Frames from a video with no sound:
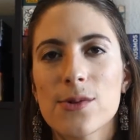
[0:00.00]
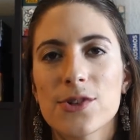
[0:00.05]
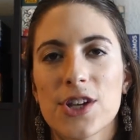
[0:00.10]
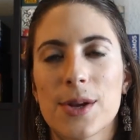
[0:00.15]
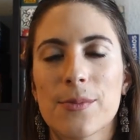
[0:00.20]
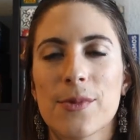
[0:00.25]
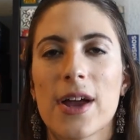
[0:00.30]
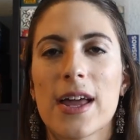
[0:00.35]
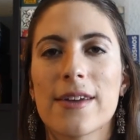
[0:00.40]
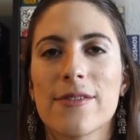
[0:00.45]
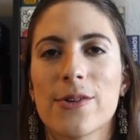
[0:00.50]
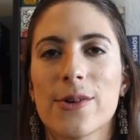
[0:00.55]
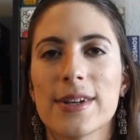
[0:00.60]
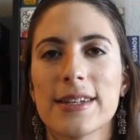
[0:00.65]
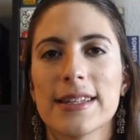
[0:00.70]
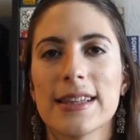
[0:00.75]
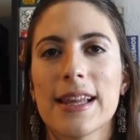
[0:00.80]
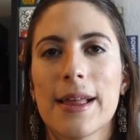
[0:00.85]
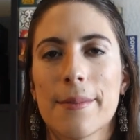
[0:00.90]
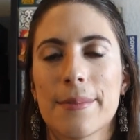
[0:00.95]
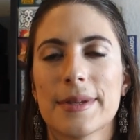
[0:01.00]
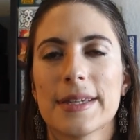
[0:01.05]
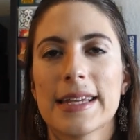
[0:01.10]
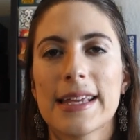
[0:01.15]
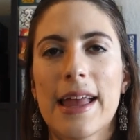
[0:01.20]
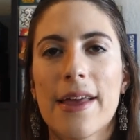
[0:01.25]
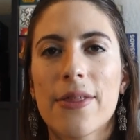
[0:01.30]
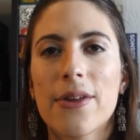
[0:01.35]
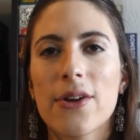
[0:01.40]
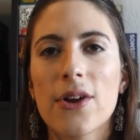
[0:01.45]
which I'm kind of going to lump
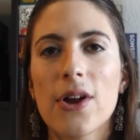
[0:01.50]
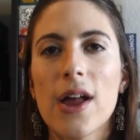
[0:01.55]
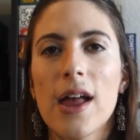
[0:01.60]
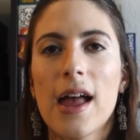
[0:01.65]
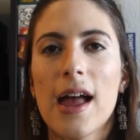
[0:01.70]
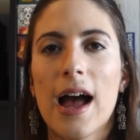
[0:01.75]
together,